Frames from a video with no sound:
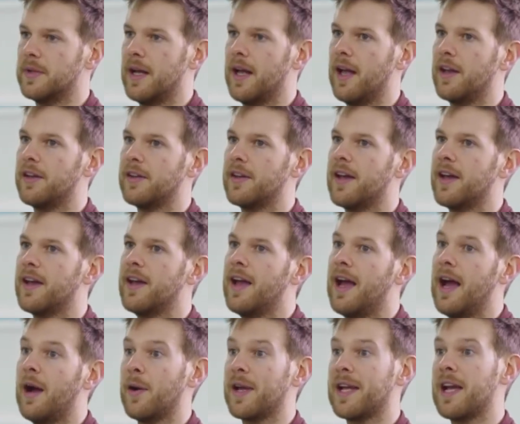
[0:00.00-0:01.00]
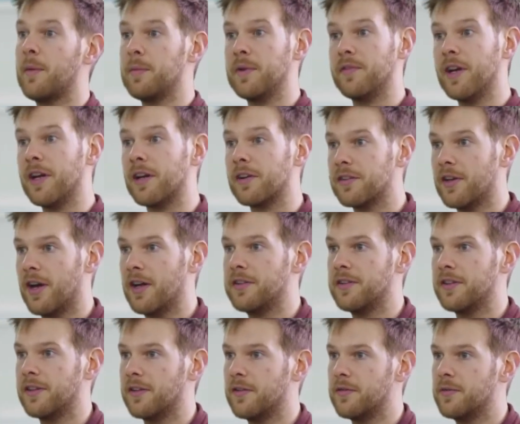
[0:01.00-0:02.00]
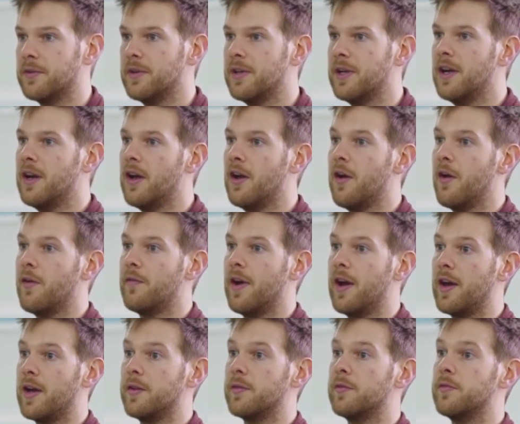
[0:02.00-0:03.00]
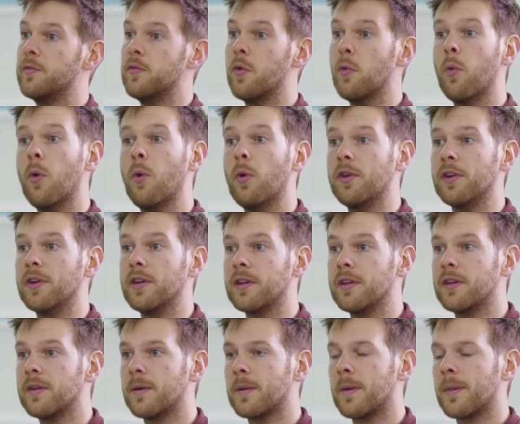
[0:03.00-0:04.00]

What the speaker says: and how it can be very exciting and very rewarding,